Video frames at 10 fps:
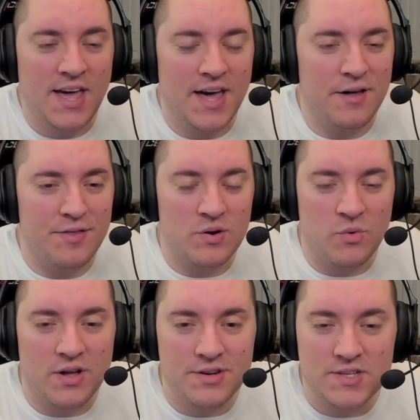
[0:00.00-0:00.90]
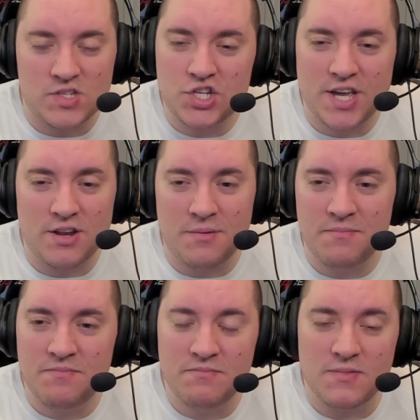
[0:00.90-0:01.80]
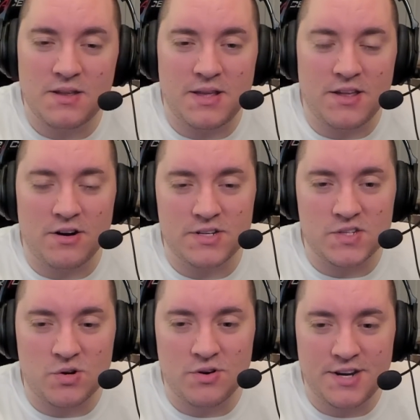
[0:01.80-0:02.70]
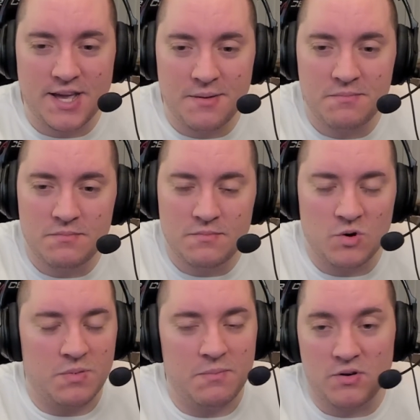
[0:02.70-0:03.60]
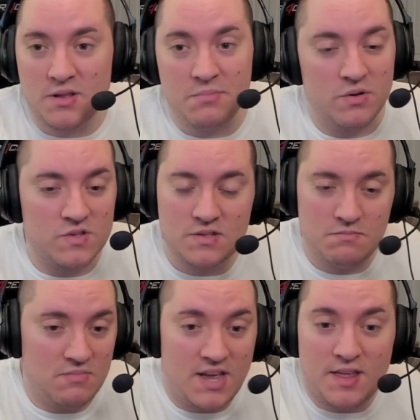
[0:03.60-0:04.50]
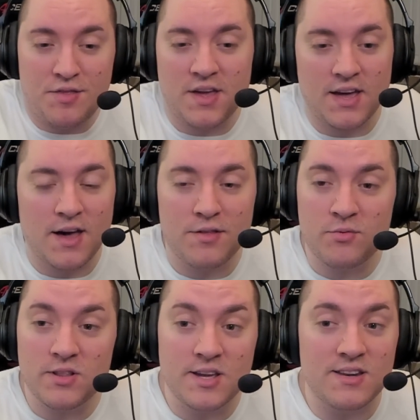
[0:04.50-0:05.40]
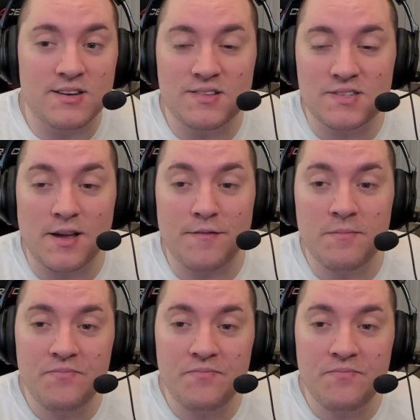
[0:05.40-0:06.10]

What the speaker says: health and wellness channel in our Discord now, where people can post anything health related and stuff.